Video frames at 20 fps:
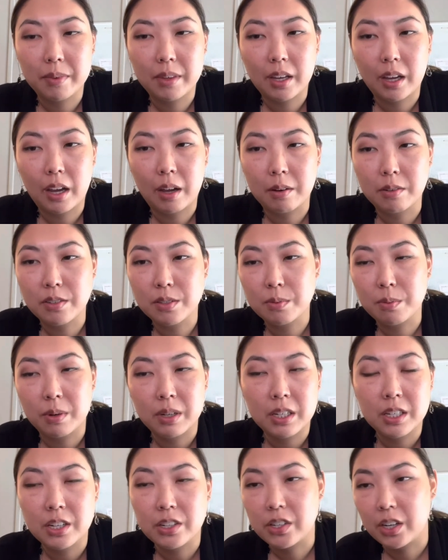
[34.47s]
I just
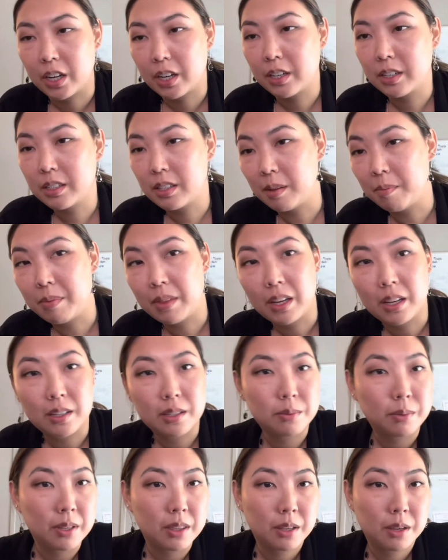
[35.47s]
wanted to share some
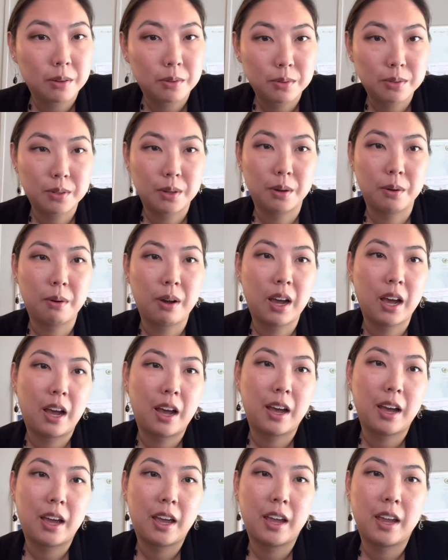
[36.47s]
things with you. So
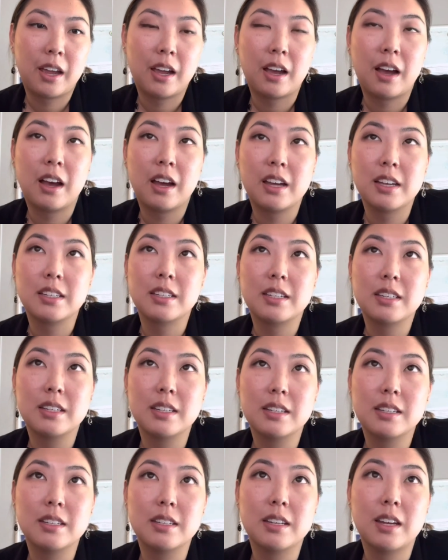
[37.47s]
I got
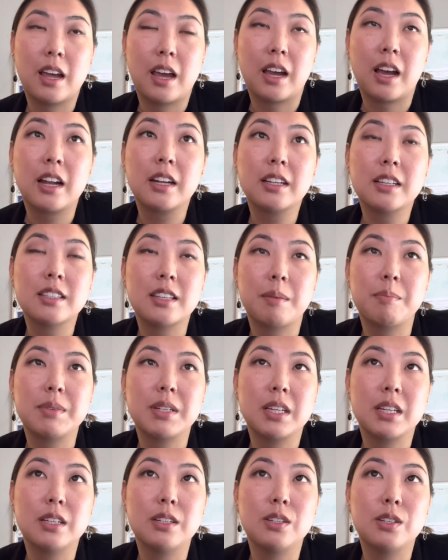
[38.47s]

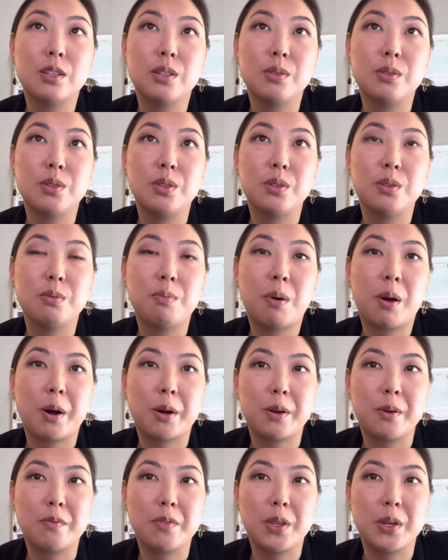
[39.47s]
accepted to do part
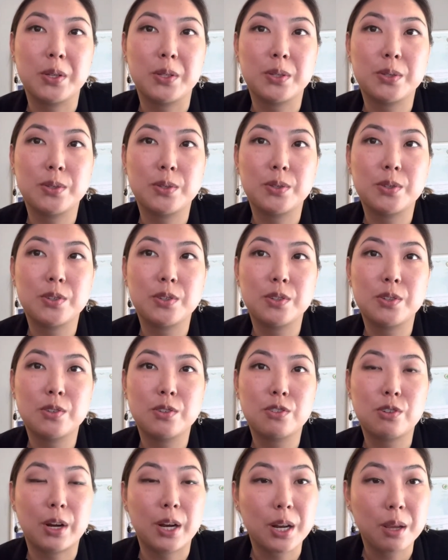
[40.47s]
of this
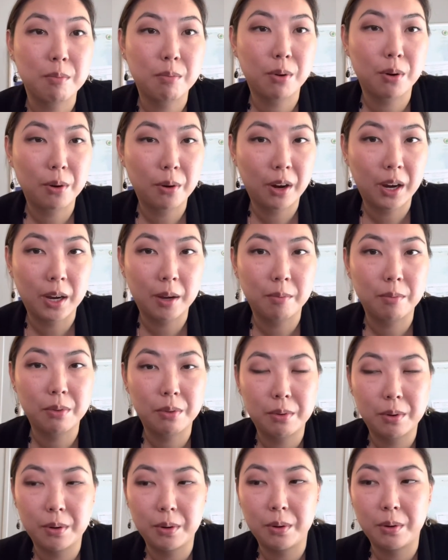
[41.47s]
training program
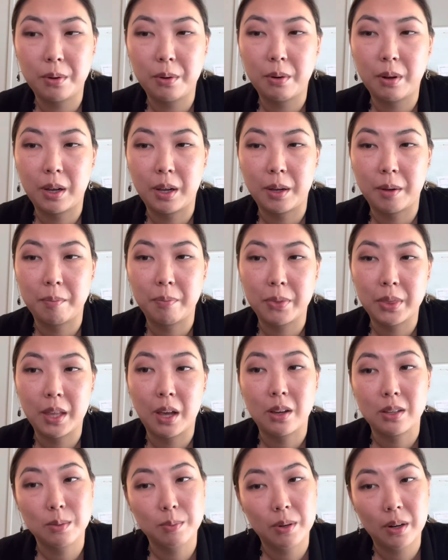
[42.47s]
through the
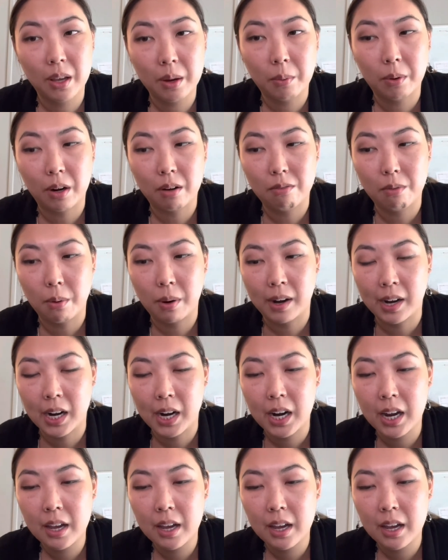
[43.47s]
hospital I work for,